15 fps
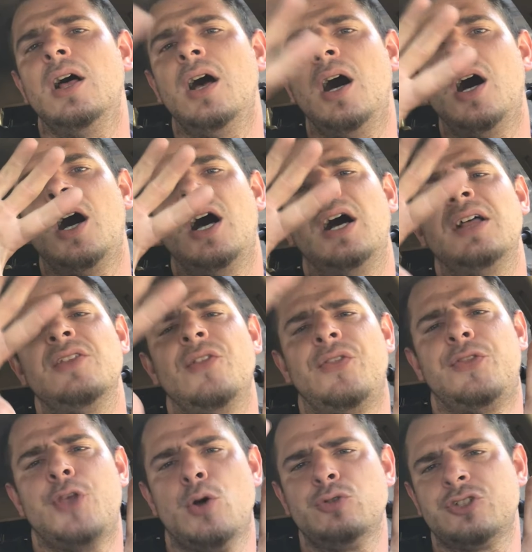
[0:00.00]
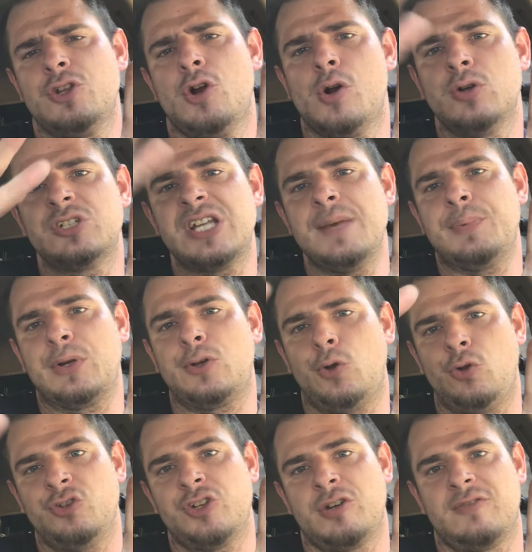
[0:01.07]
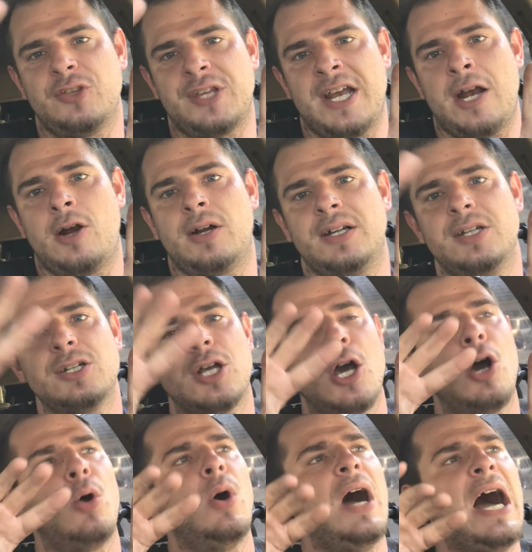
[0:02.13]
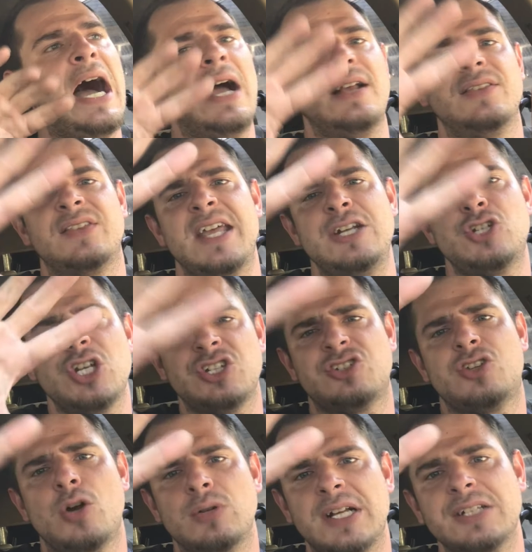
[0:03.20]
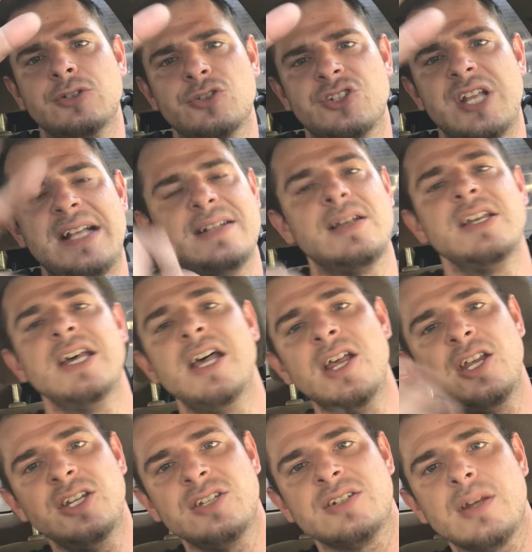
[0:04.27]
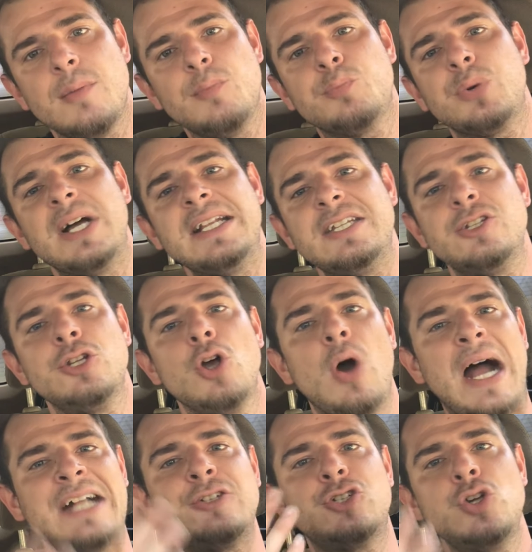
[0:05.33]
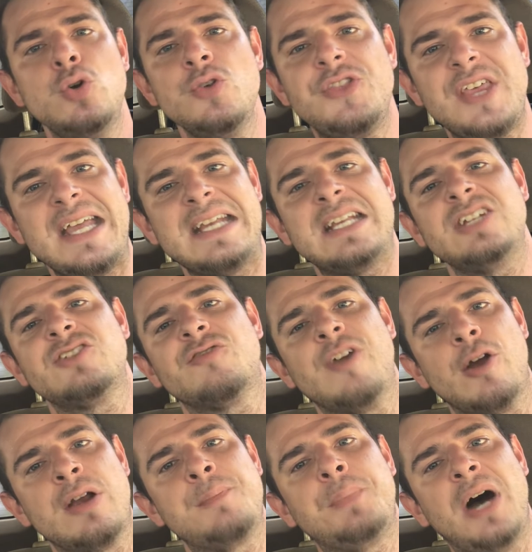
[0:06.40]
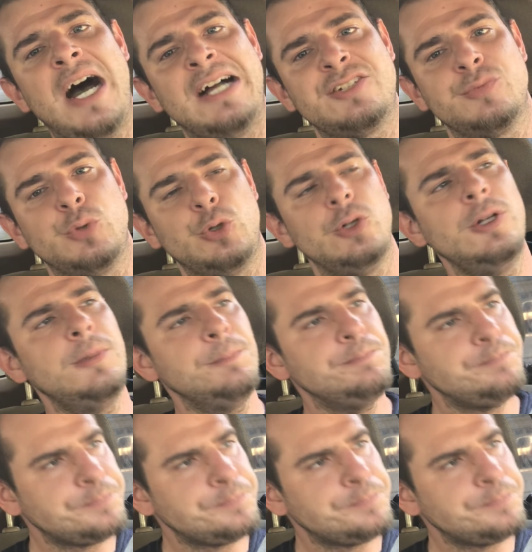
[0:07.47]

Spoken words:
those neurotypicals over there. You know, they just don't understand it. But, you know, I do think it's very possible